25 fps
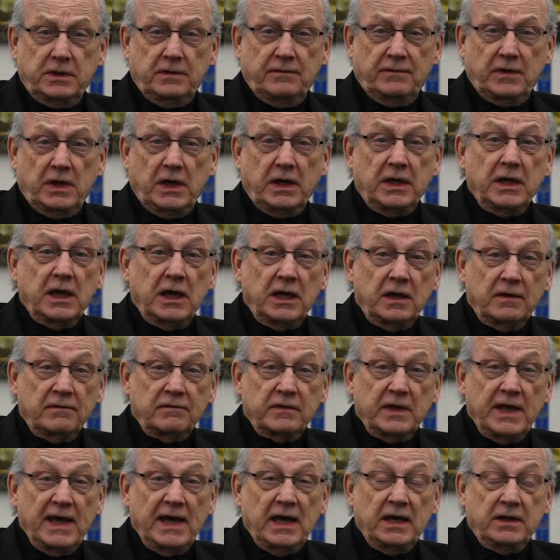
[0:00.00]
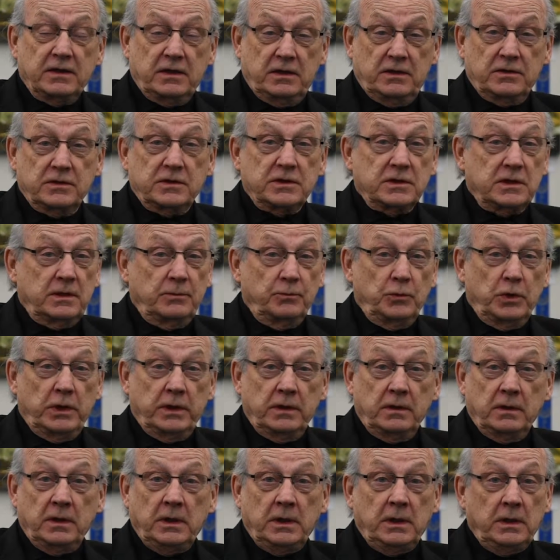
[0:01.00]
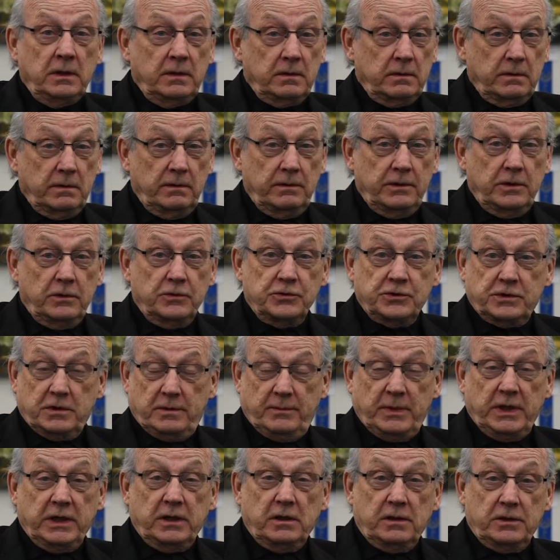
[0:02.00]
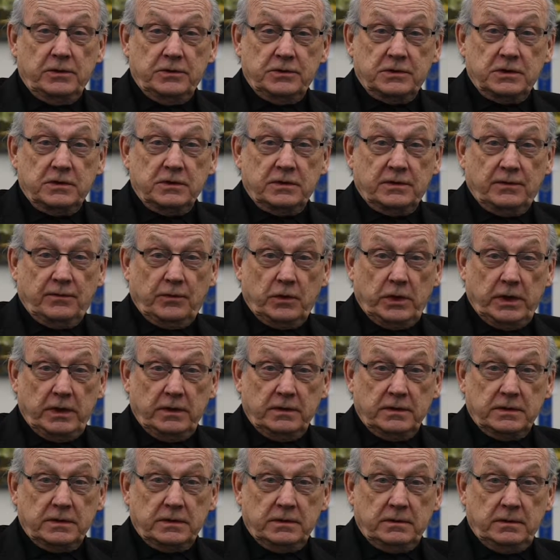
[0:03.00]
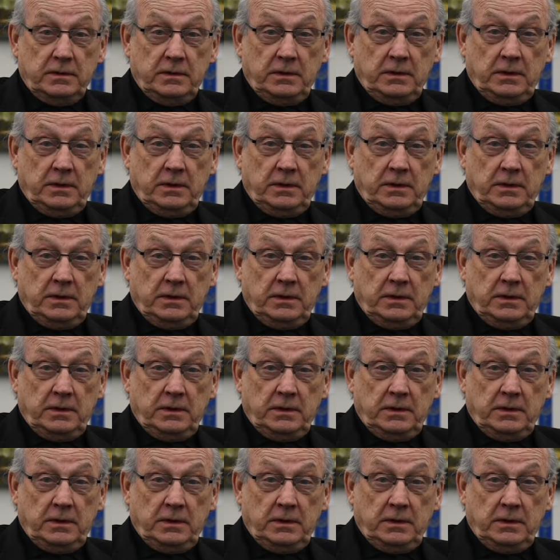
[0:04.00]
If I have that in someone, those are my closest friends.